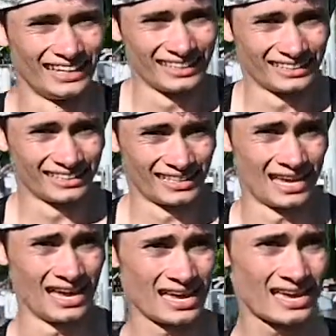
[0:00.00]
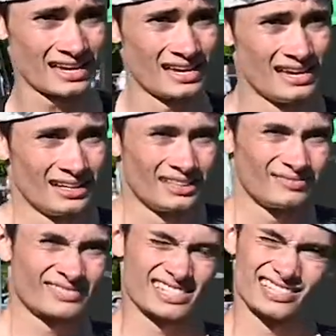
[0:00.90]
Body under the weather.
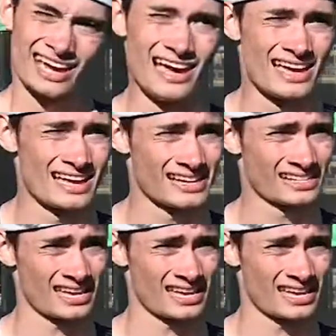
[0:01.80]
You mentioned, in a sense, as